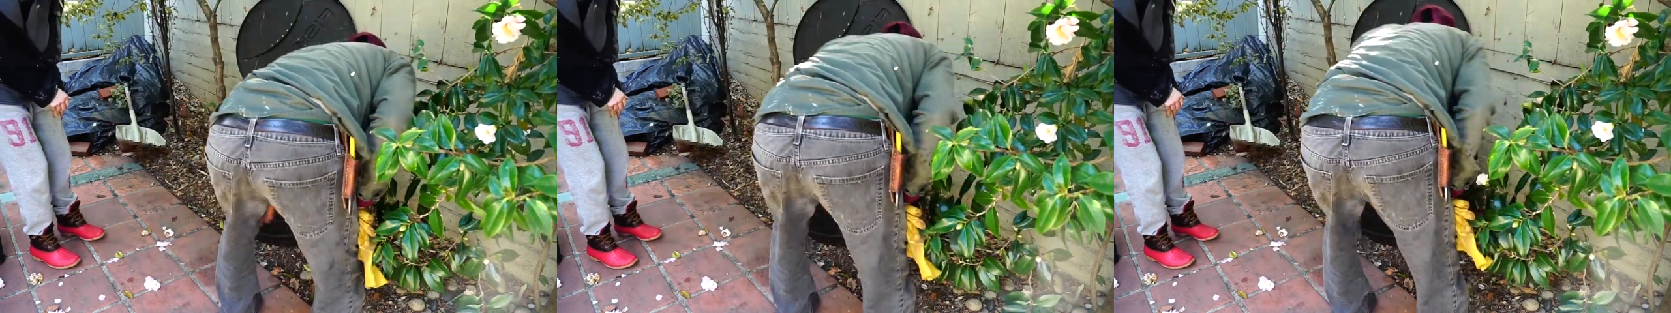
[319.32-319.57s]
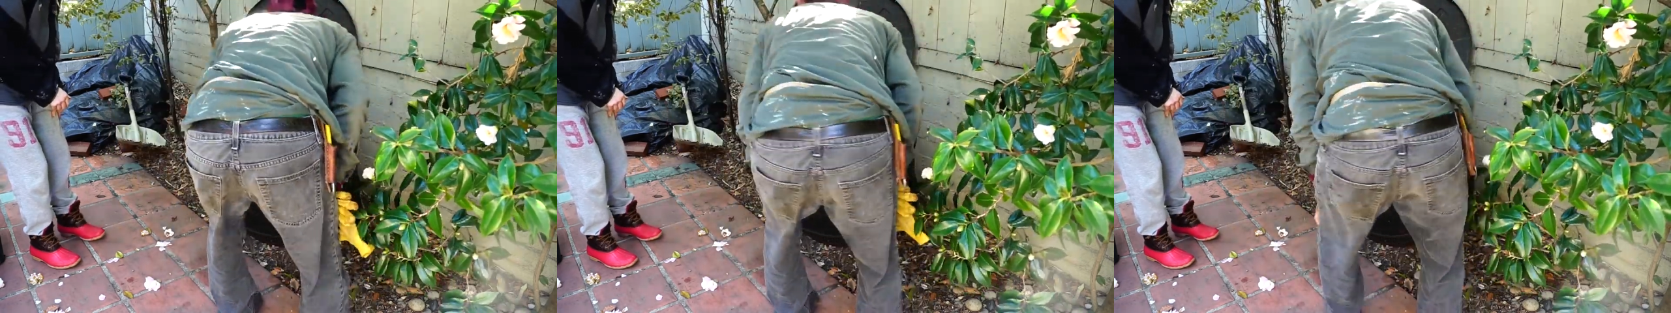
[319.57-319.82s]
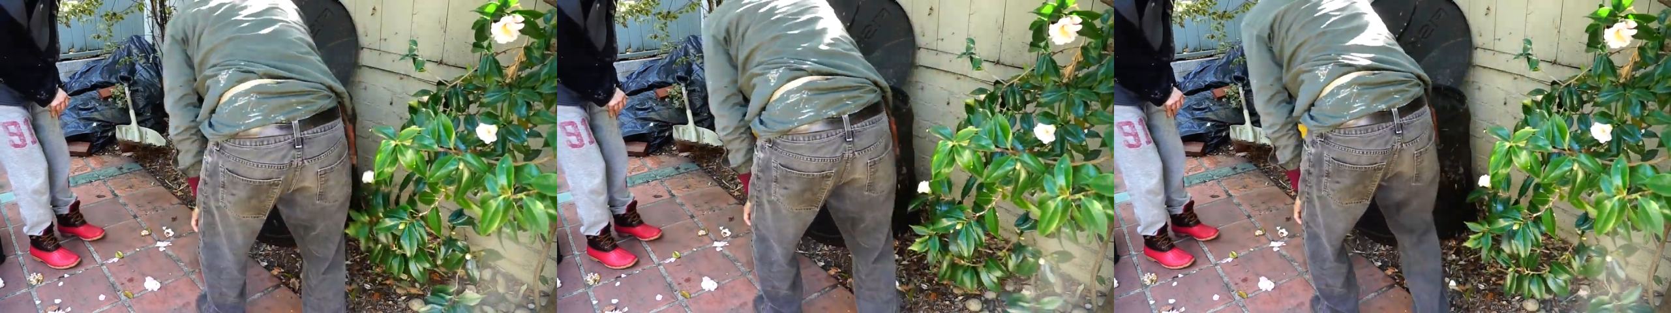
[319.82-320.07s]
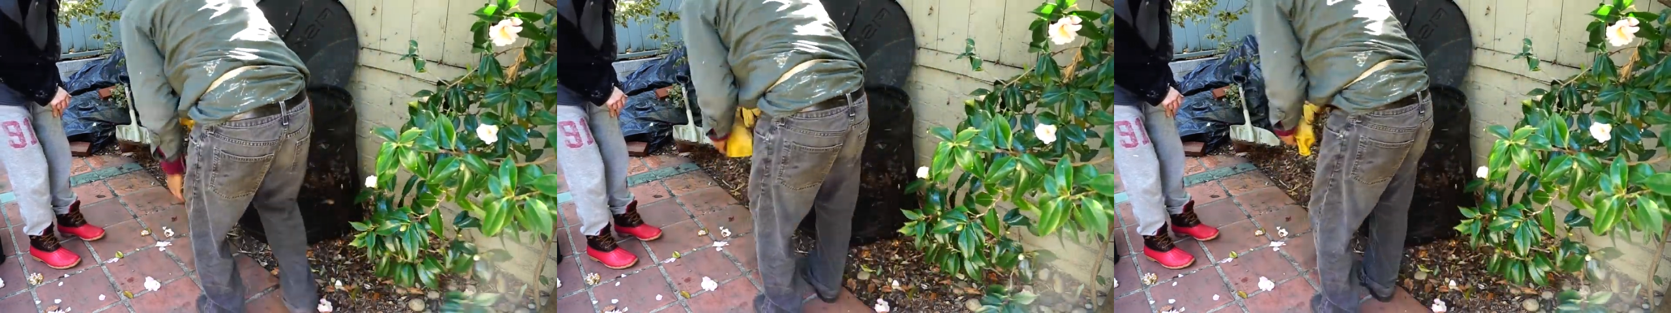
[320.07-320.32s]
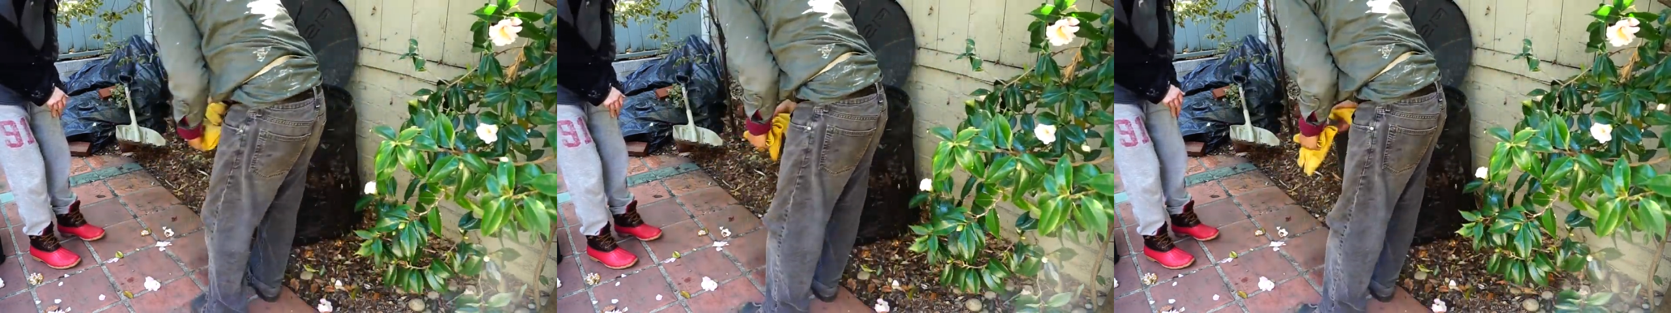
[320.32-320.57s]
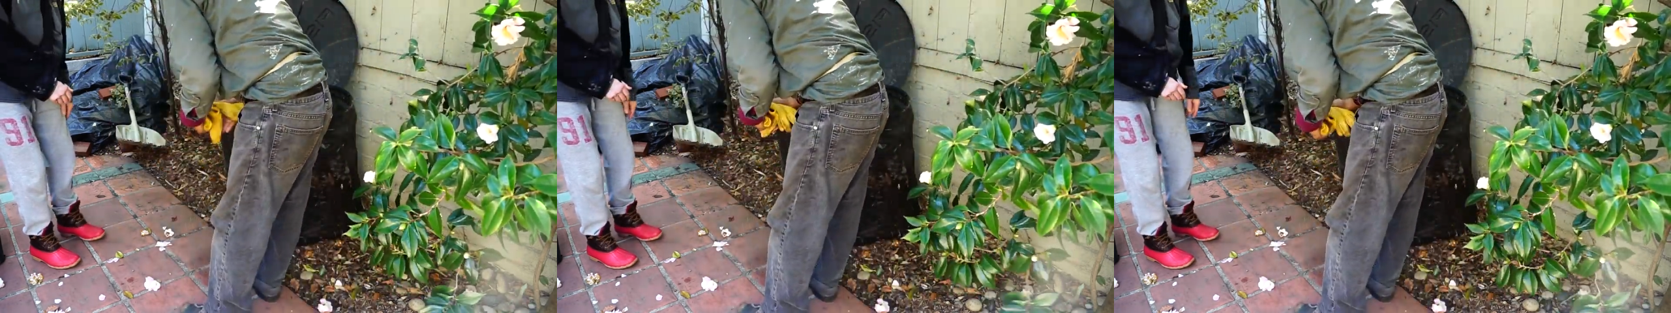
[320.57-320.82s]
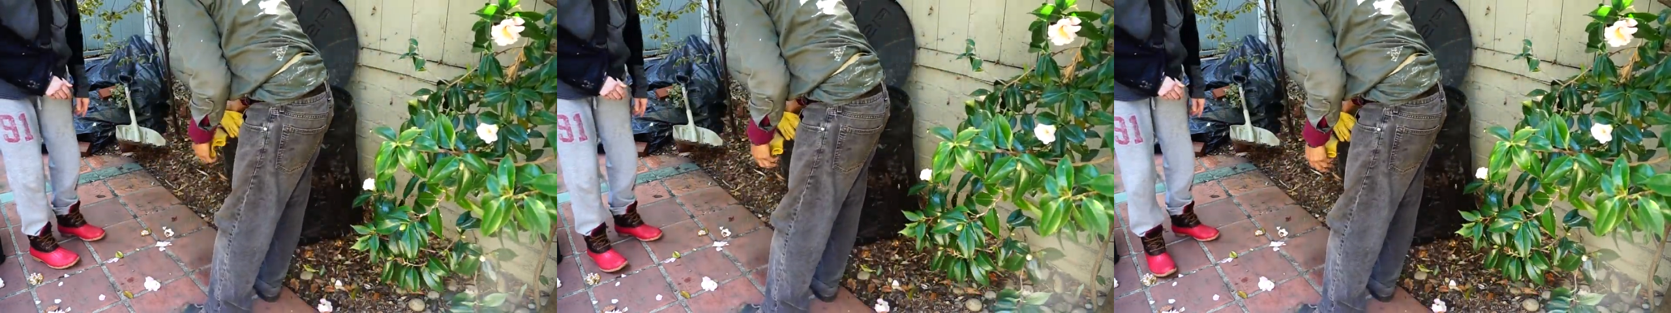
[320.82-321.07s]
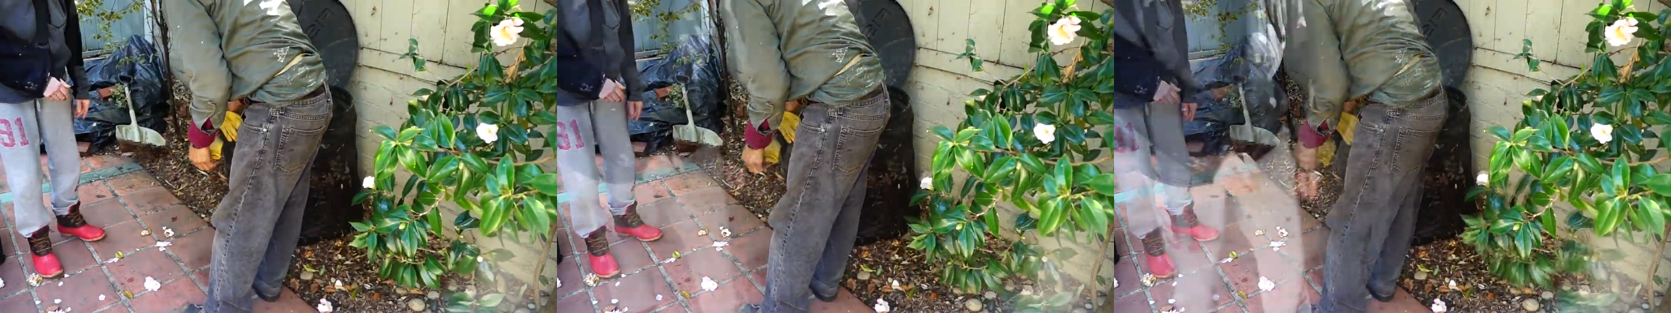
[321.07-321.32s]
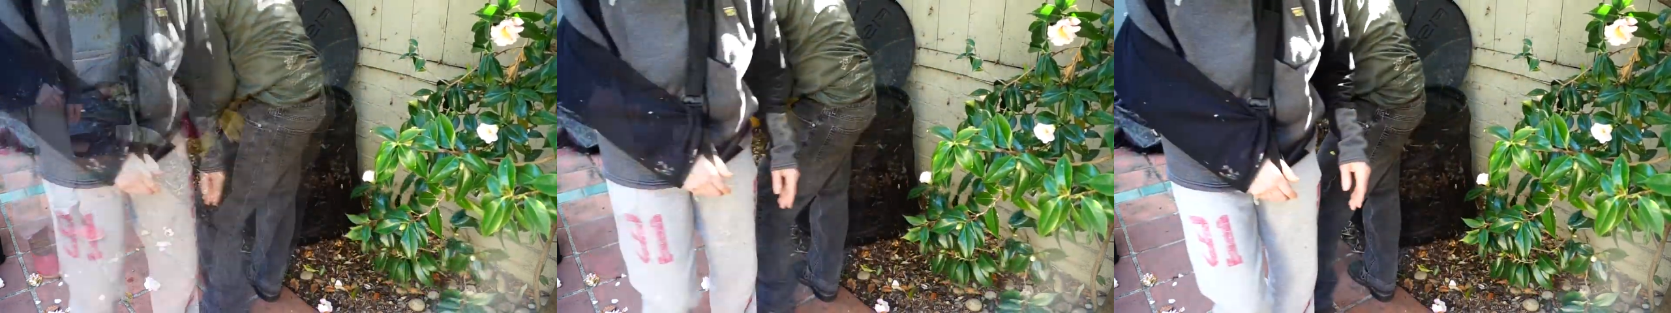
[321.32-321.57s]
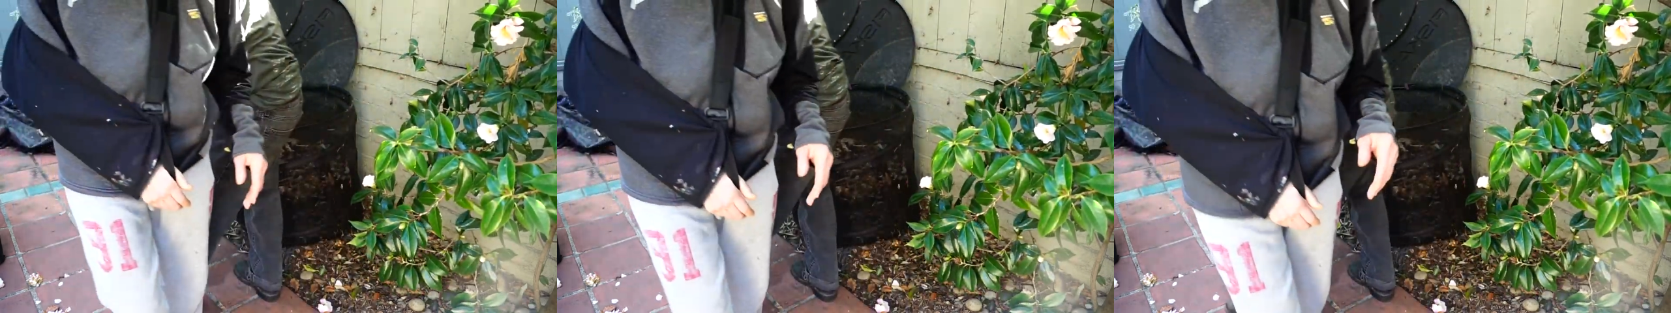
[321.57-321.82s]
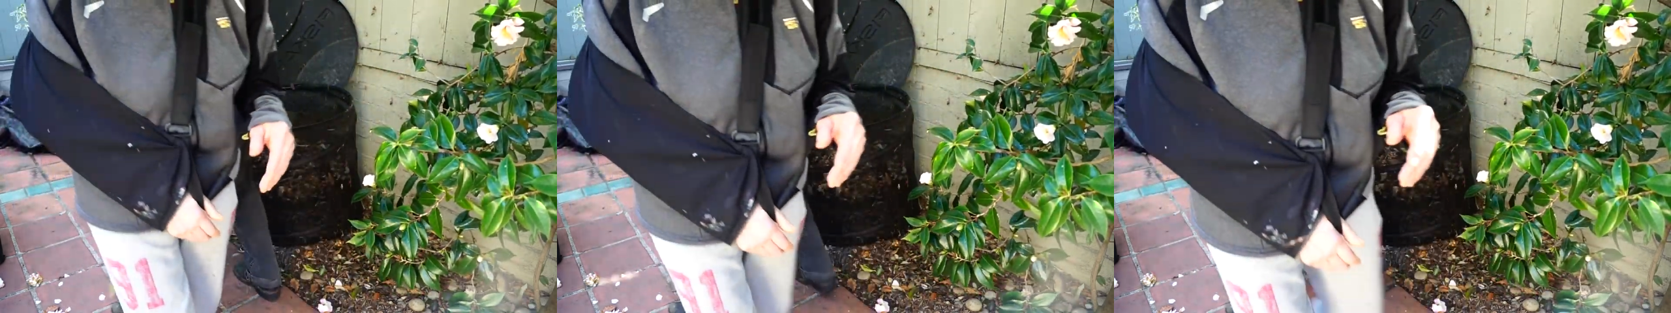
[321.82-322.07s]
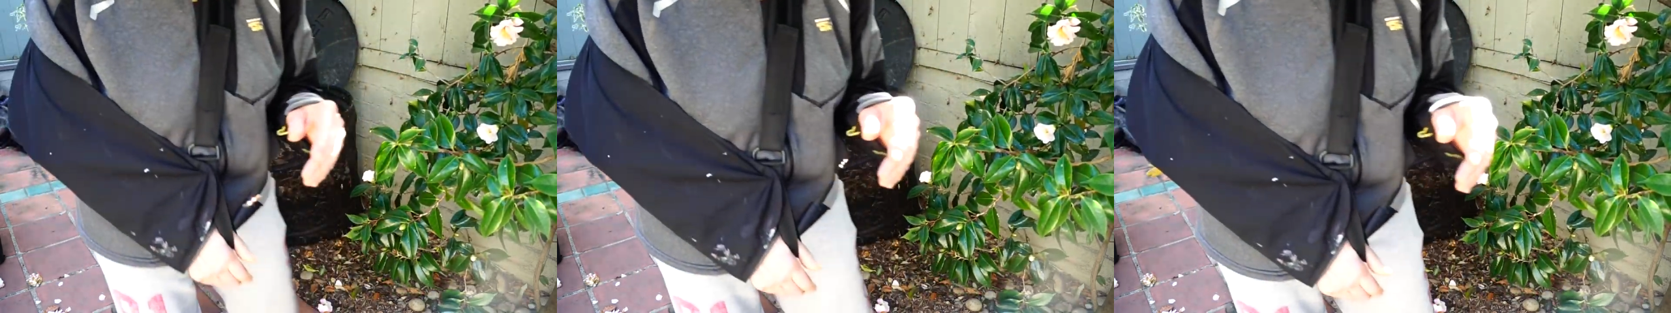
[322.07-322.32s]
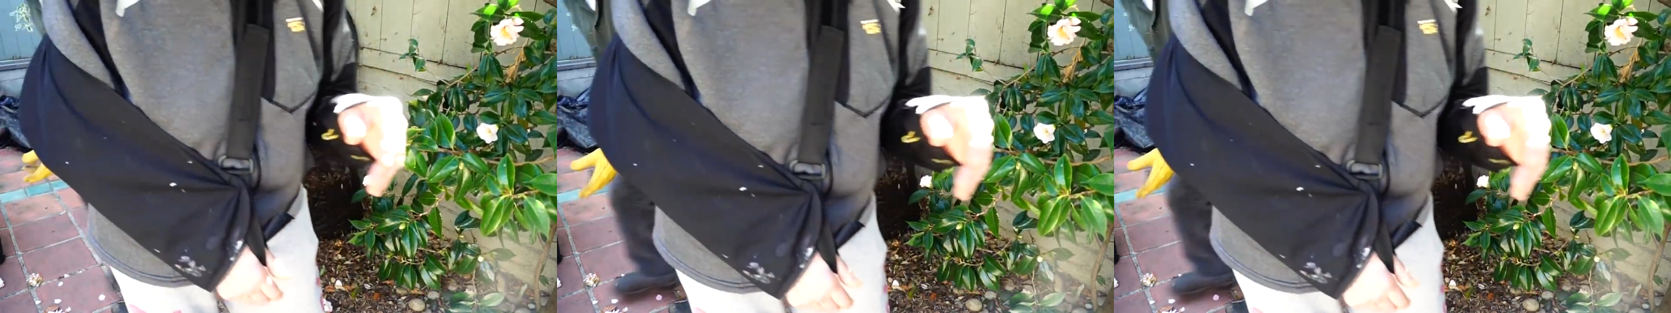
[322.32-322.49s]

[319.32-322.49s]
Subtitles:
No face is visible, so there are no lips to read.